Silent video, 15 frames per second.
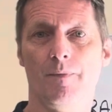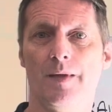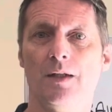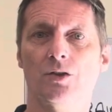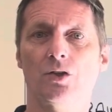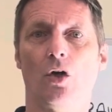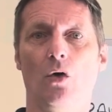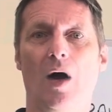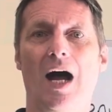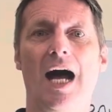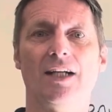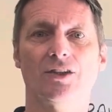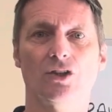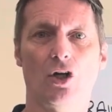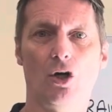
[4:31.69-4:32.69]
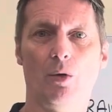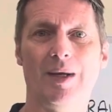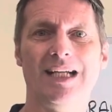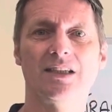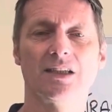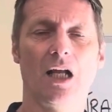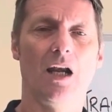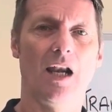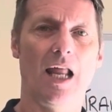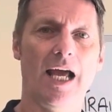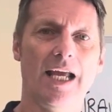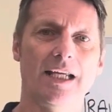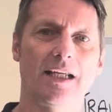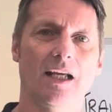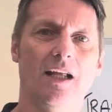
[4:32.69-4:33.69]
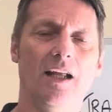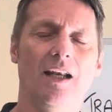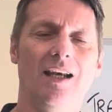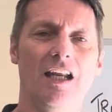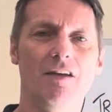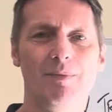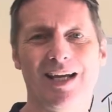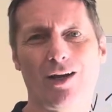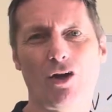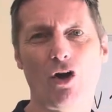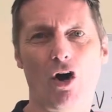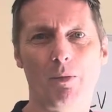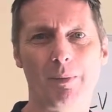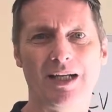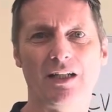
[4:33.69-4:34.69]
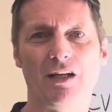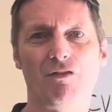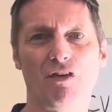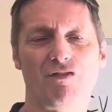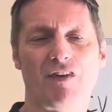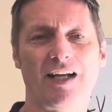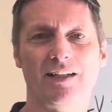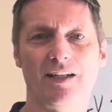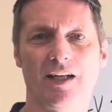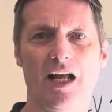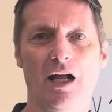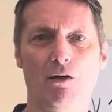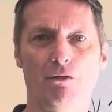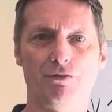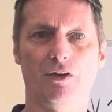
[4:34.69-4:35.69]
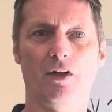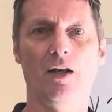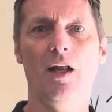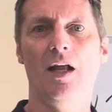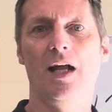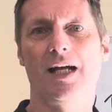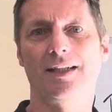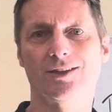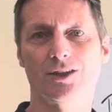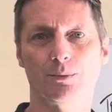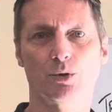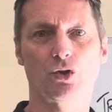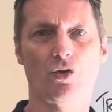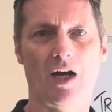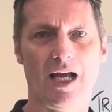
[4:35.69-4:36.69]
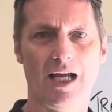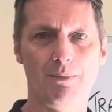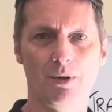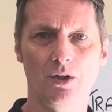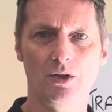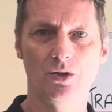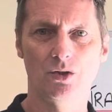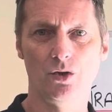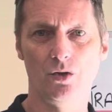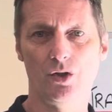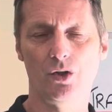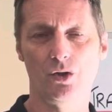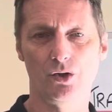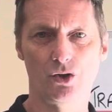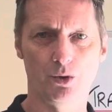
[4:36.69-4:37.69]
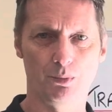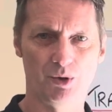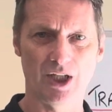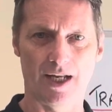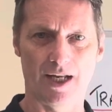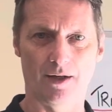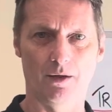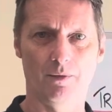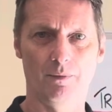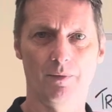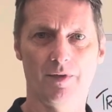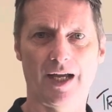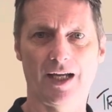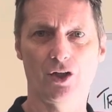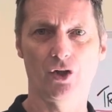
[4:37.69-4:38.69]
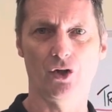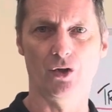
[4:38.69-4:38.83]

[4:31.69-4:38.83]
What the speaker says: So as always, leave me a comment if you find it helpful, and subscribe to the YouTube channel. Thank you.